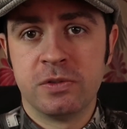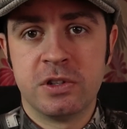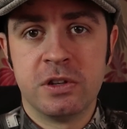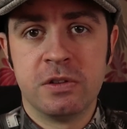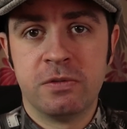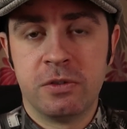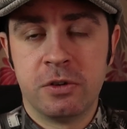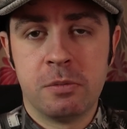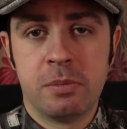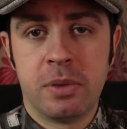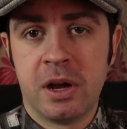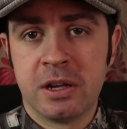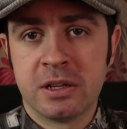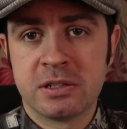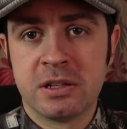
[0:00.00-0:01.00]
seen for the
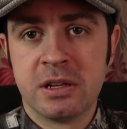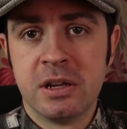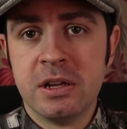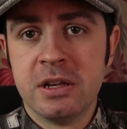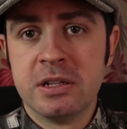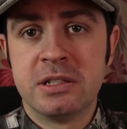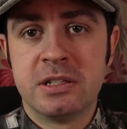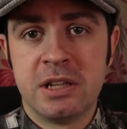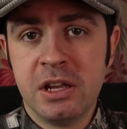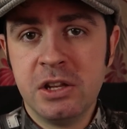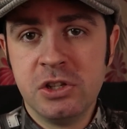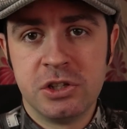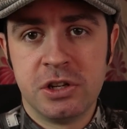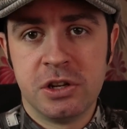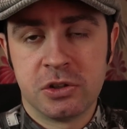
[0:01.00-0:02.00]
past
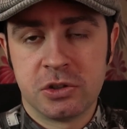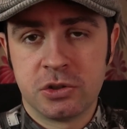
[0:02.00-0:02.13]
century or